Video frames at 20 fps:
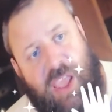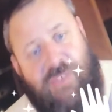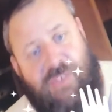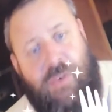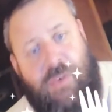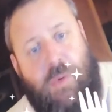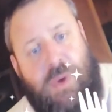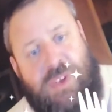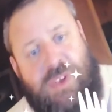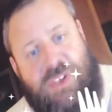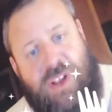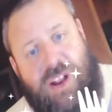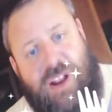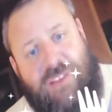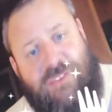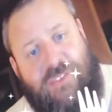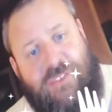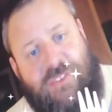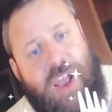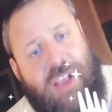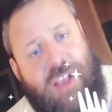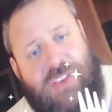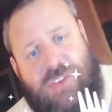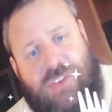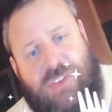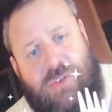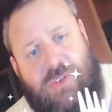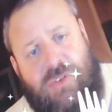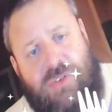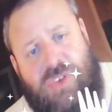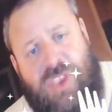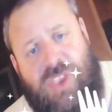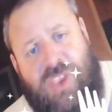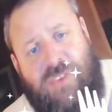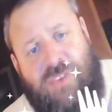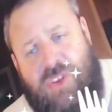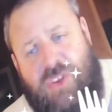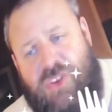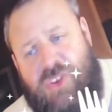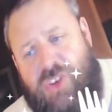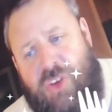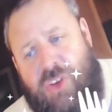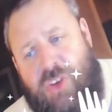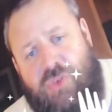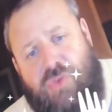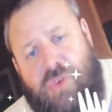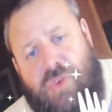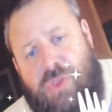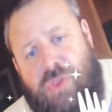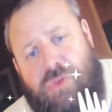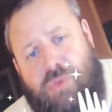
Don't you ever call me crazy, boy.